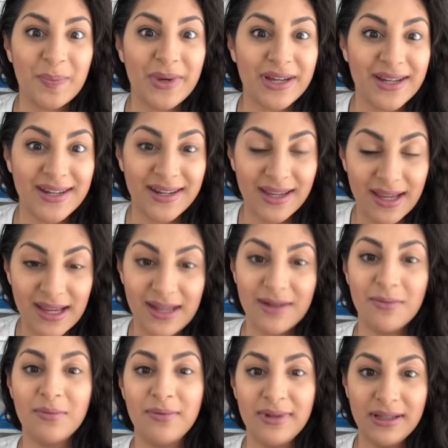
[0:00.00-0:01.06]
but it
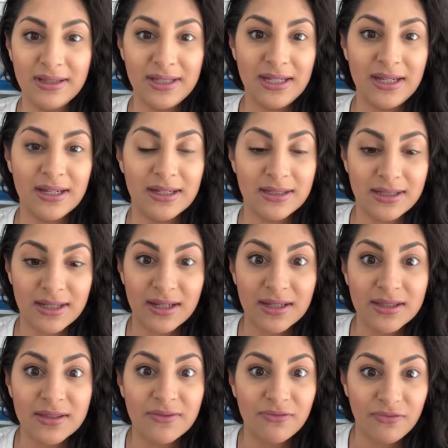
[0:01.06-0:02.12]
really
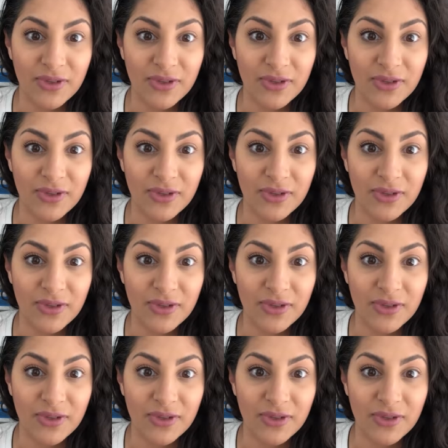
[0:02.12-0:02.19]
does